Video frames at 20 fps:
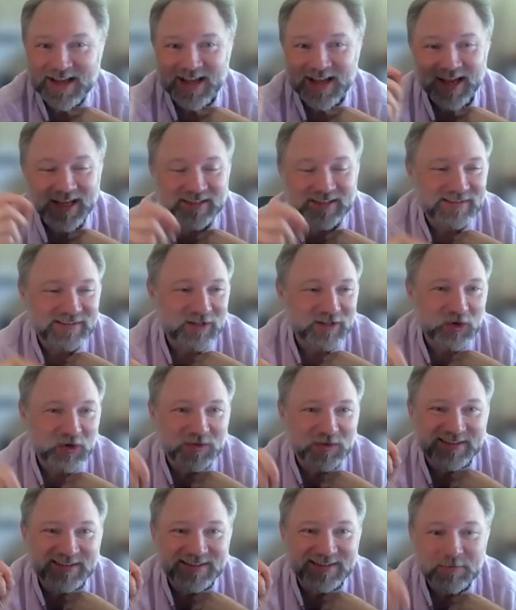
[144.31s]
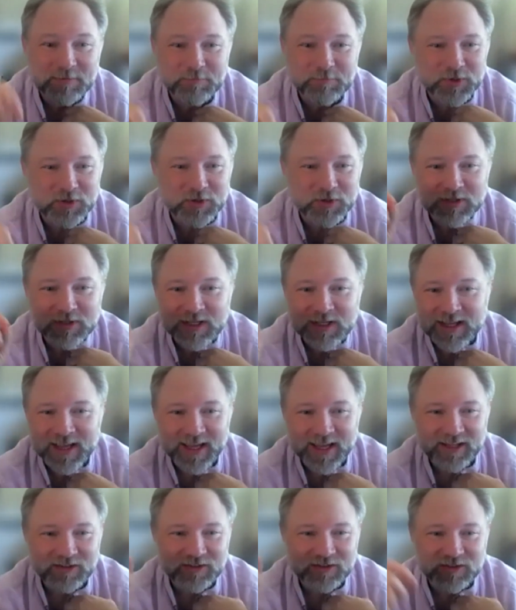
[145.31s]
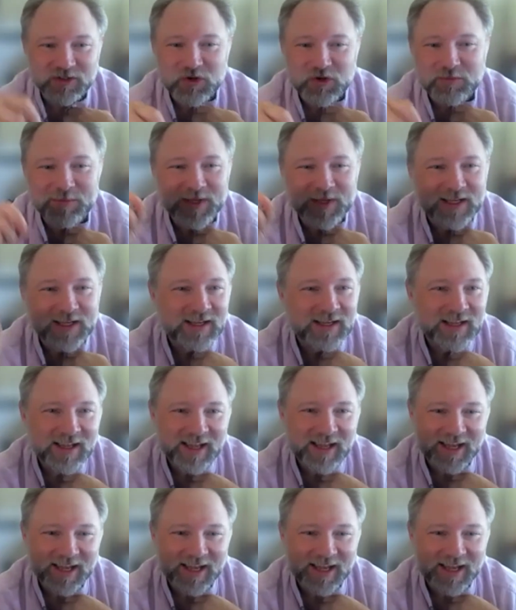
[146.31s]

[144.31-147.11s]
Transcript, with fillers: it's so simple and loopy